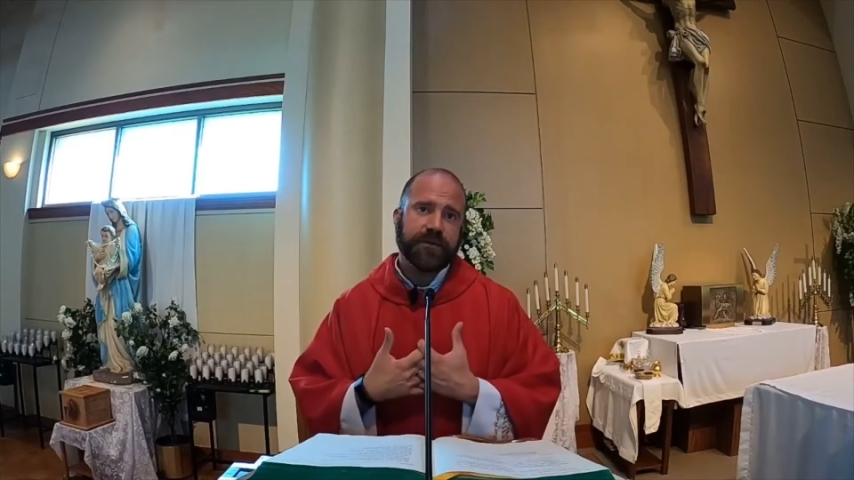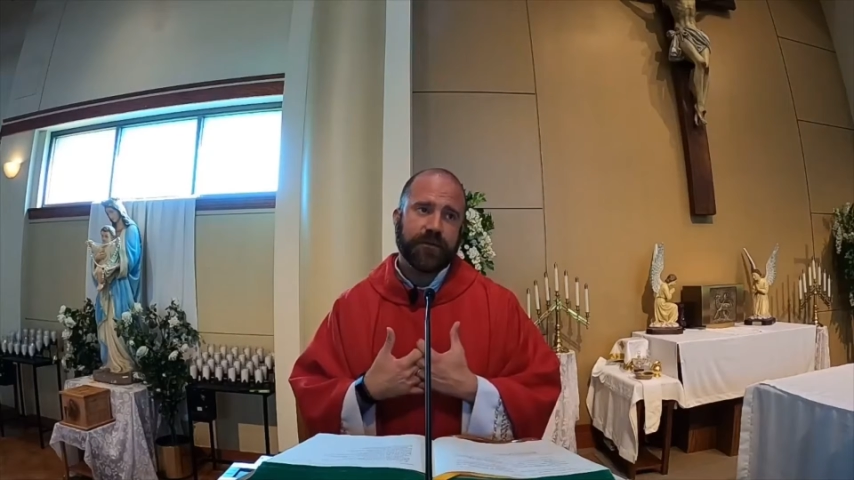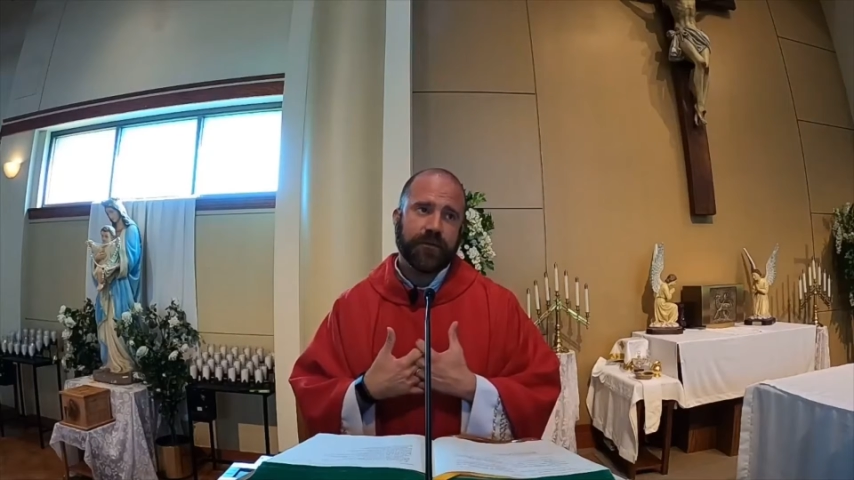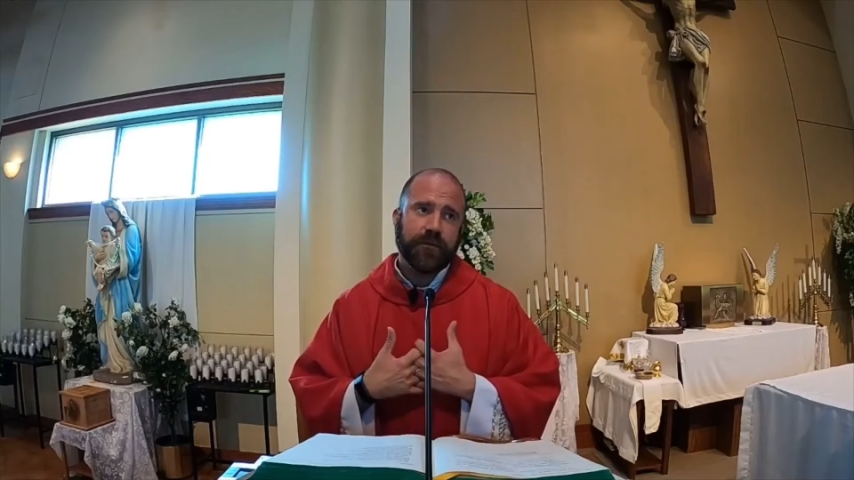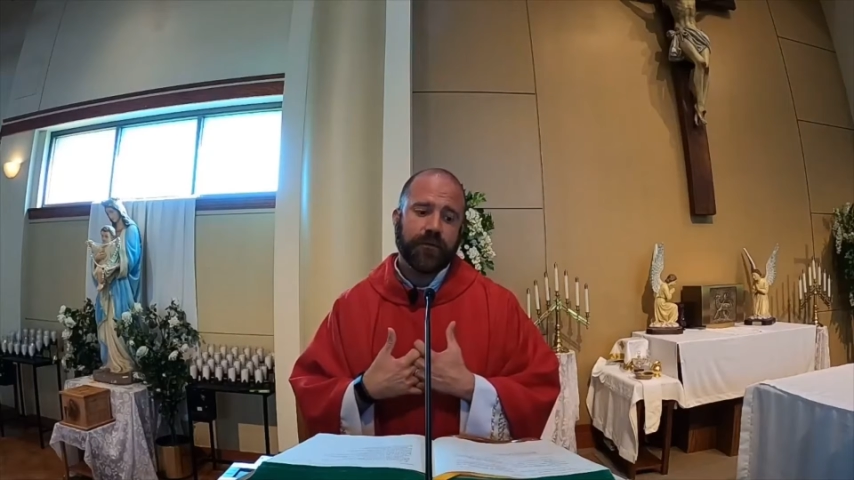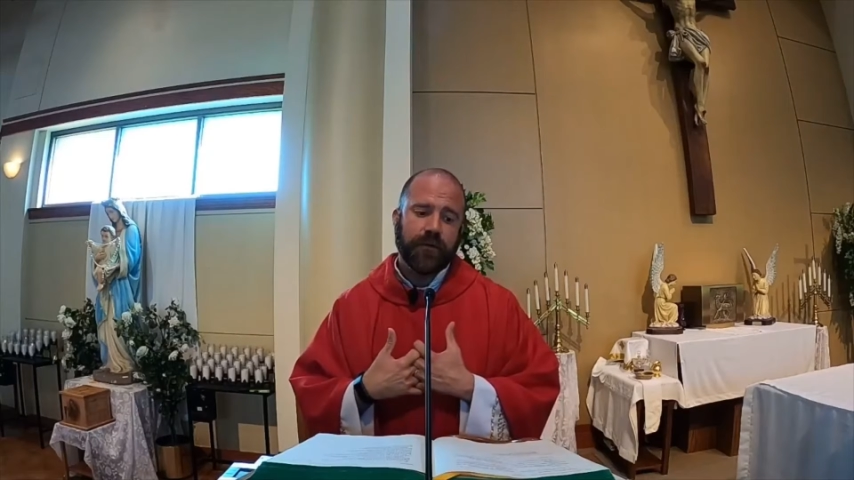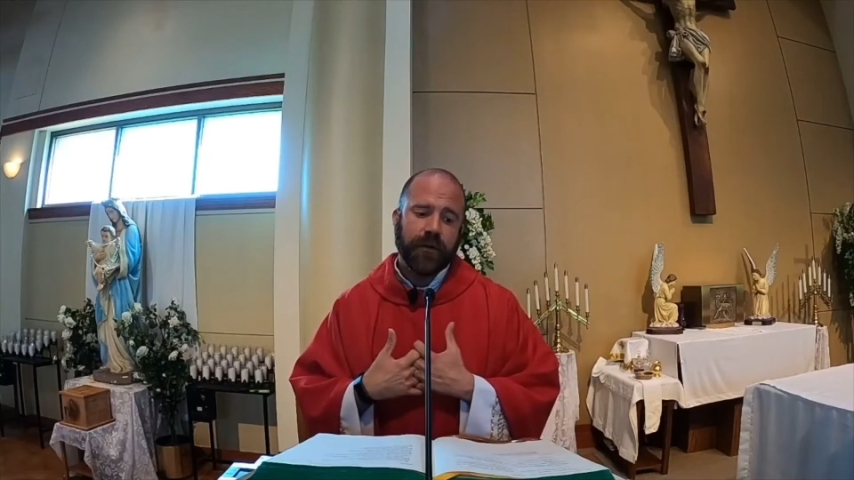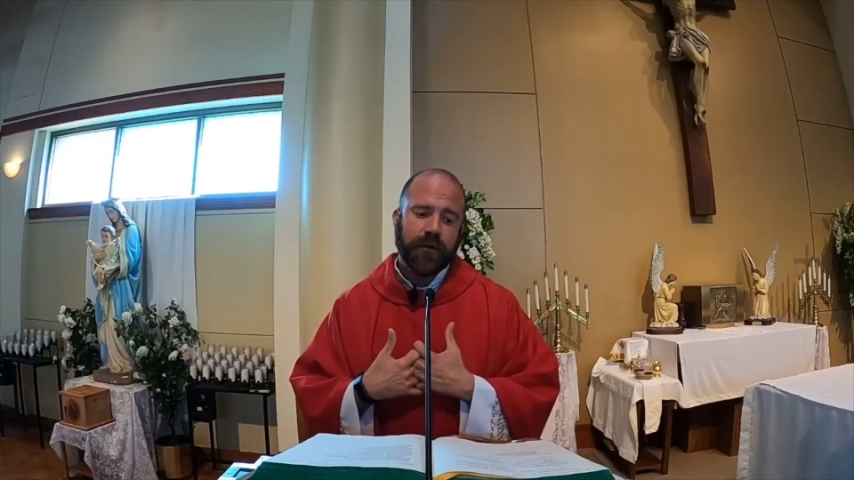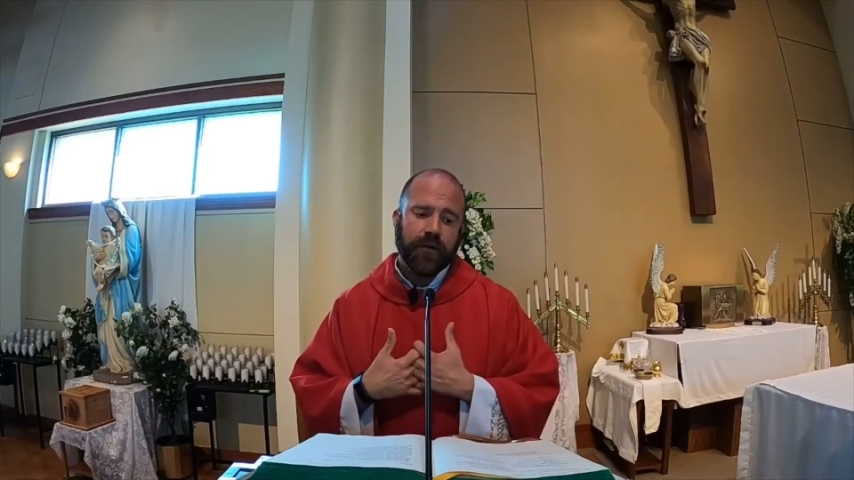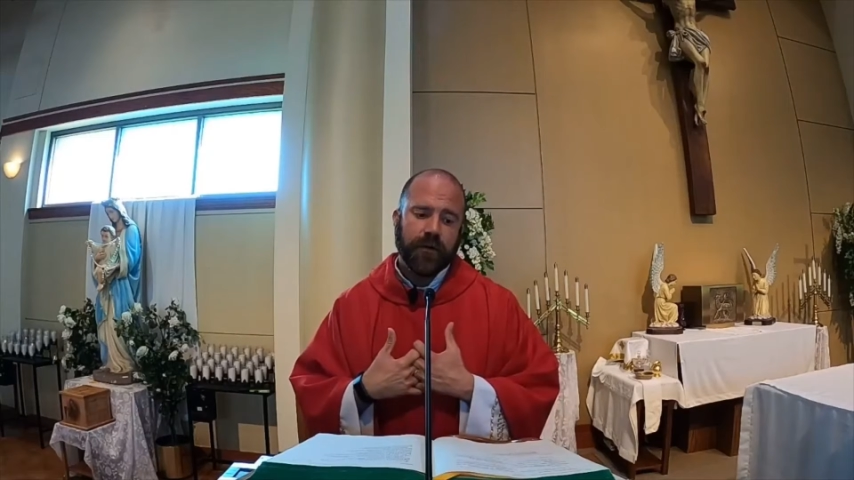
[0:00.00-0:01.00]
to
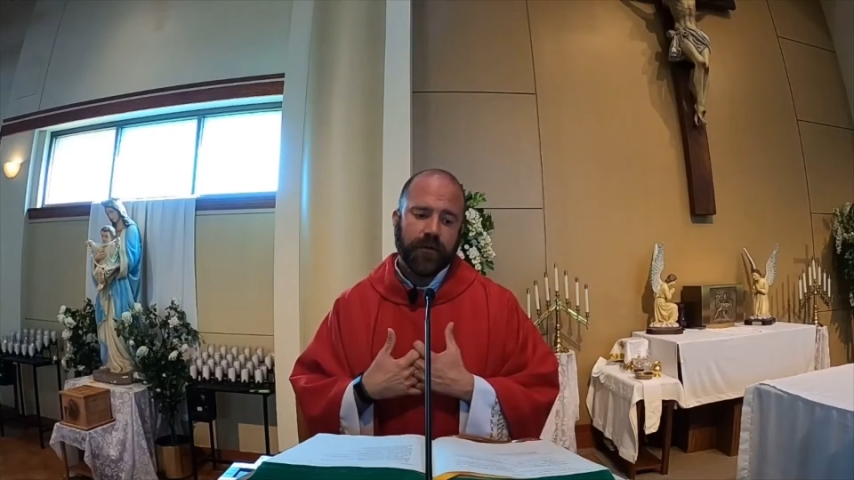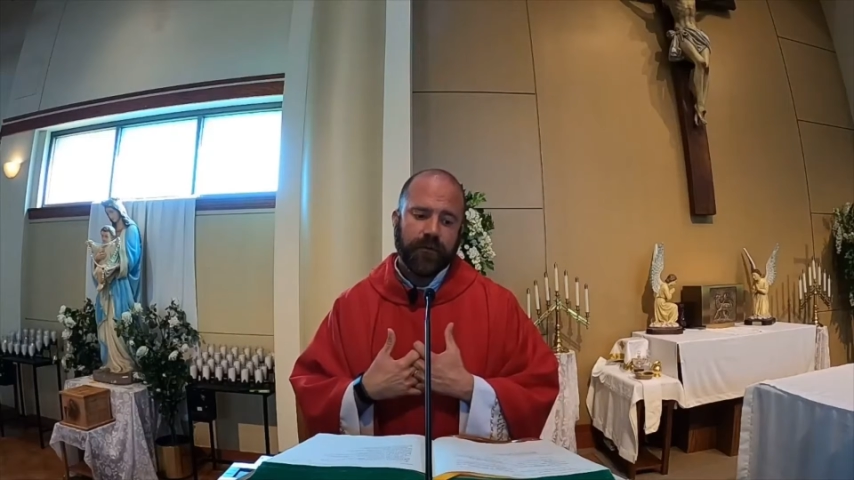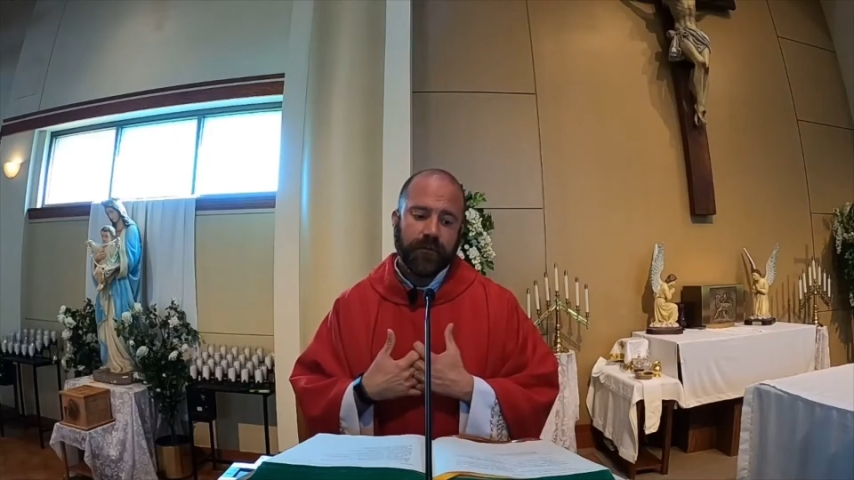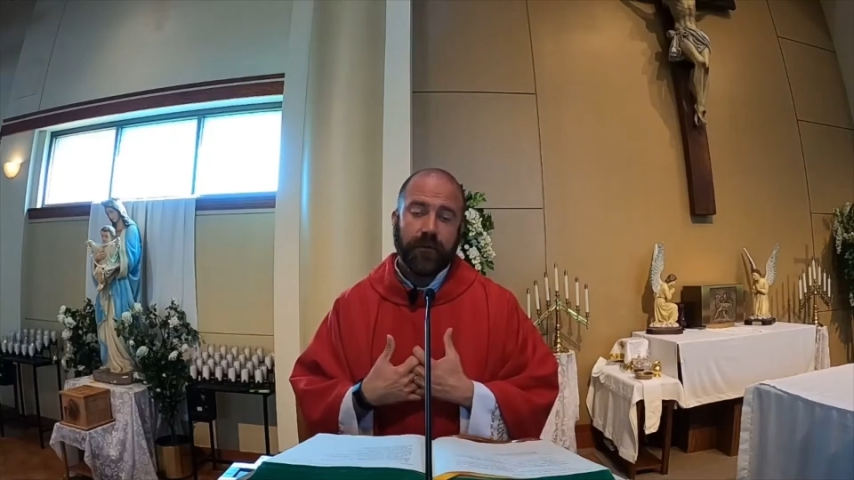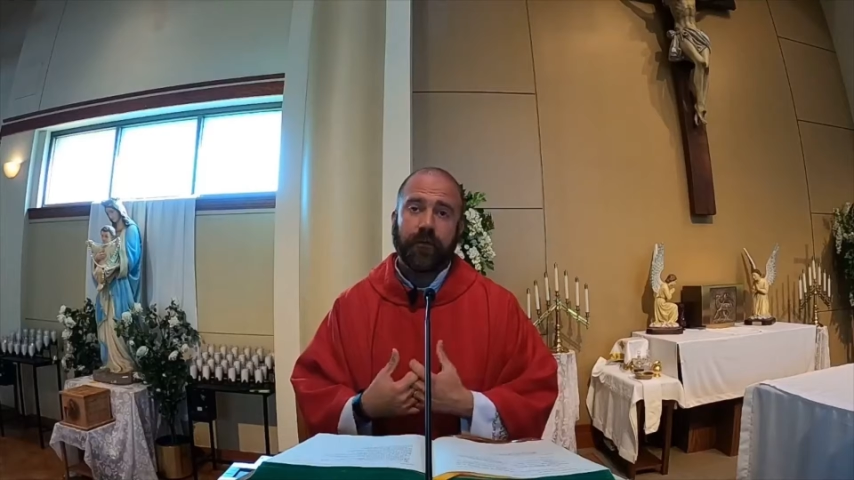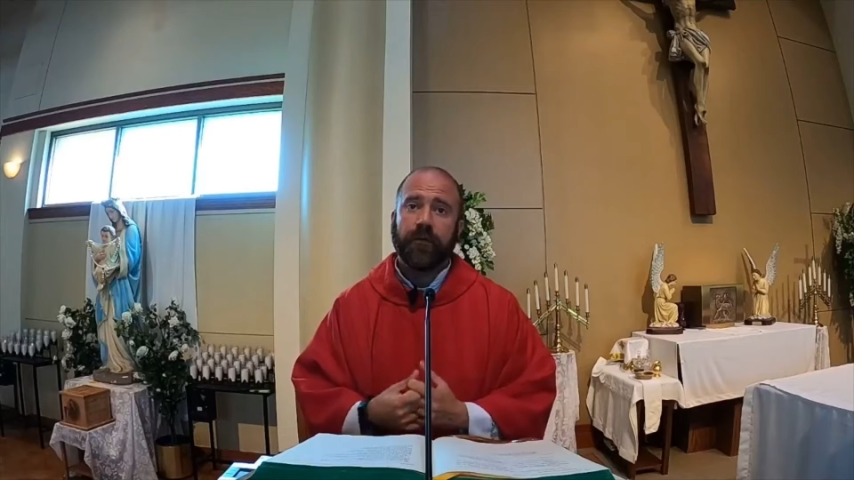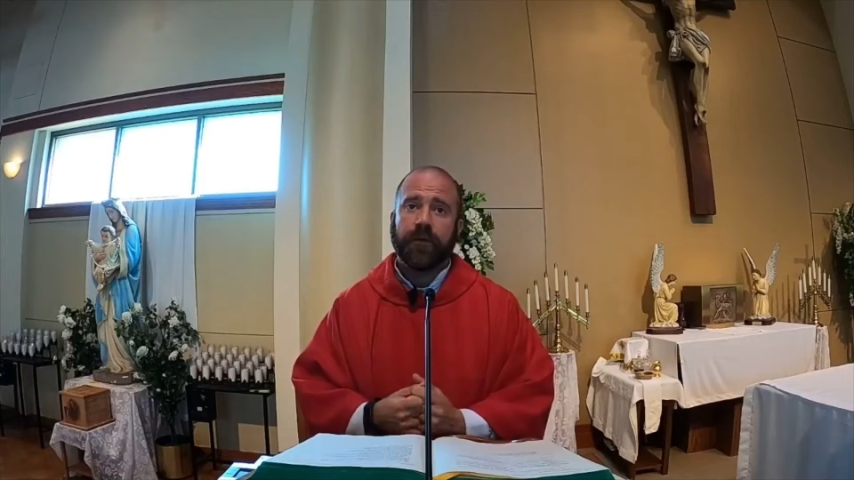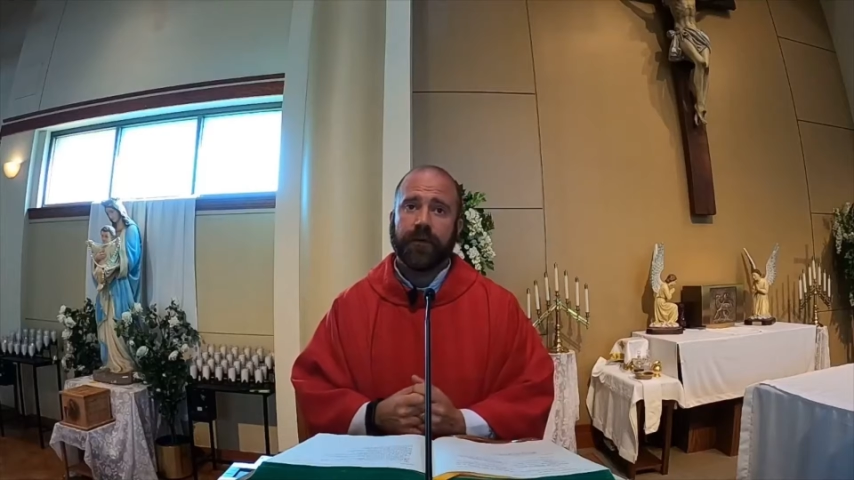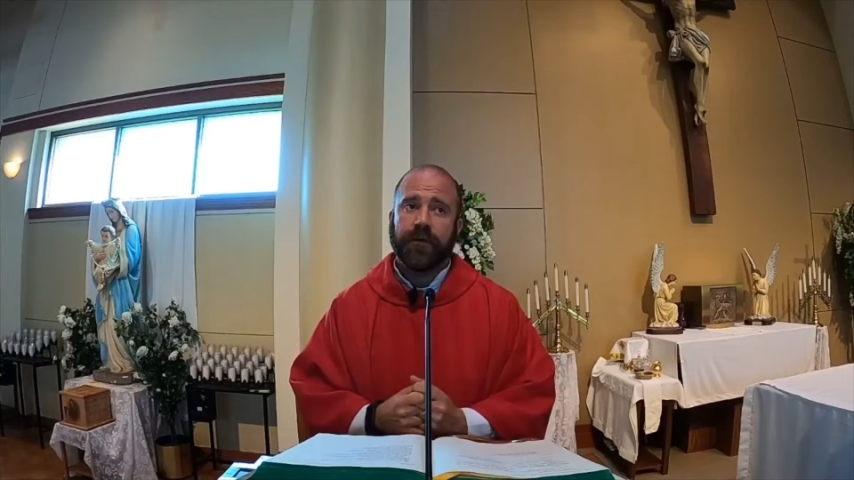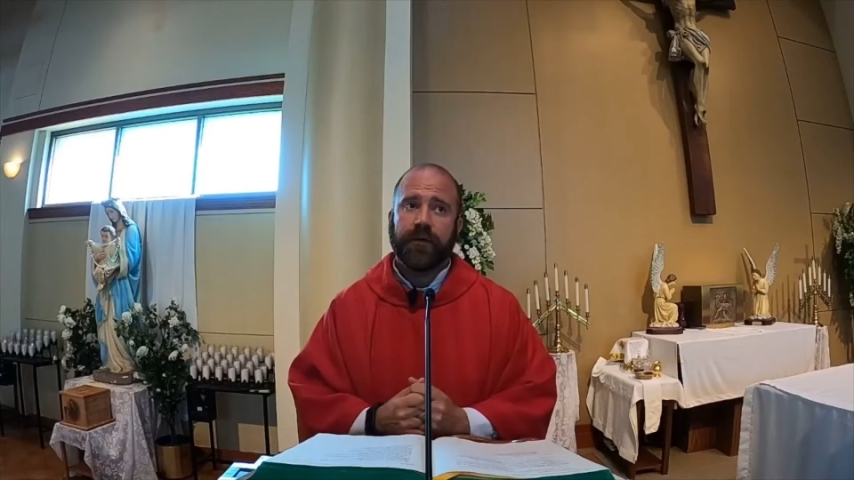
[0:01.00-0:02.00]
the Lord